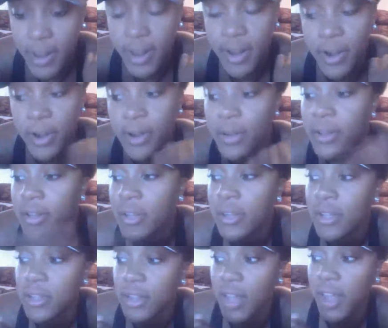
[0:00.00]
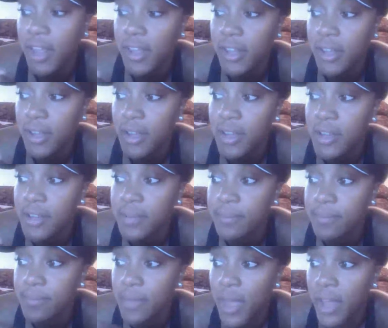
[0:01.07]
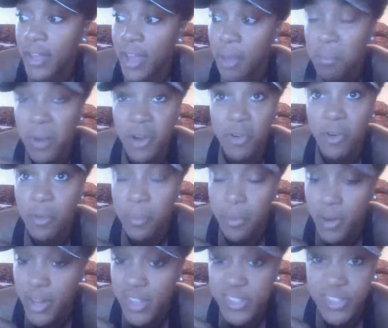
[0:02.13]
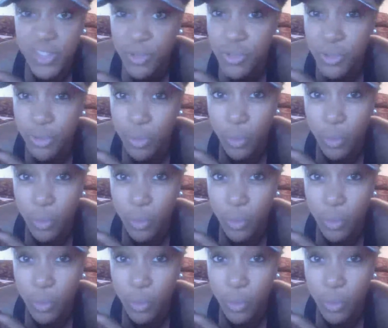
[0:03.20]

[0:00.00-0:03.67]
hair. I got micro braids. Those are the